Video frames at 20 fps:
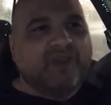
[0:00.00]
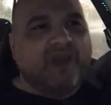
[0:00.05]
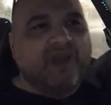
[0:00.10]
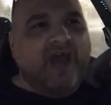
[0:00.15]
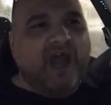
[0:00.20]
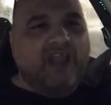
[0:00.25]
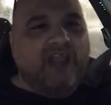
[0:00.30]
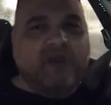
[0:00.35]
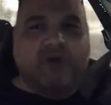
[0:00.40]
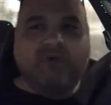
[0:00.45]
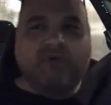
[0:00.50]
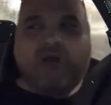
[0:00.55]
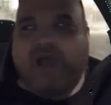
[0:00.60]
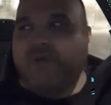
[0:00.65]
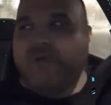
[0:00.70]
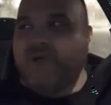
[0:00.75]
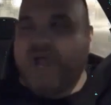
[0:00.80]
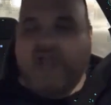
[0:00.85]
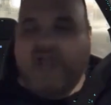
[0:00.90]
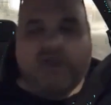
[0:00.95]
I go, I
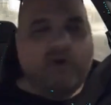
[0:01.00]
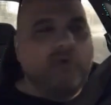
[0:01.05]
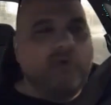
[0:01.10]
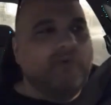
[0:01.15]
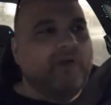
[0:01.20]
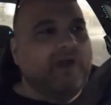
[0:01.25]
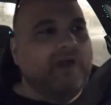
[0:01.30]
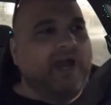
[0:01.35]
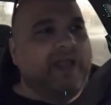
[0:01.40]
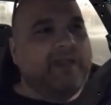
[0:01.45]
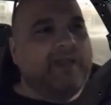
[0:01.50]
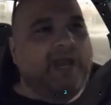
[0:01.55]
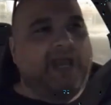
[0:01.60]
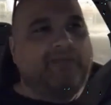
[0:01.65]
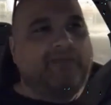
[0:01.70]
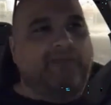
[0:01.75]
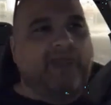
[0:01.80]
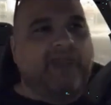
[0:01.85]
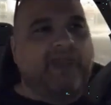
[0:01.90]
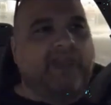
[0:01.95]
went, I go, I, I
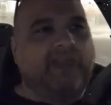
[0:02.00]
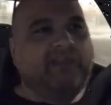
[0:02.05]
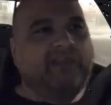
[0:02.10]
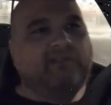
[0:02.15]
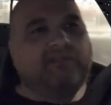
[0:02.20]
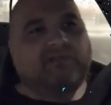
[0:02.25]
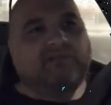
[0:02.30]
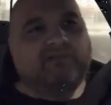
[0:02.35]
pay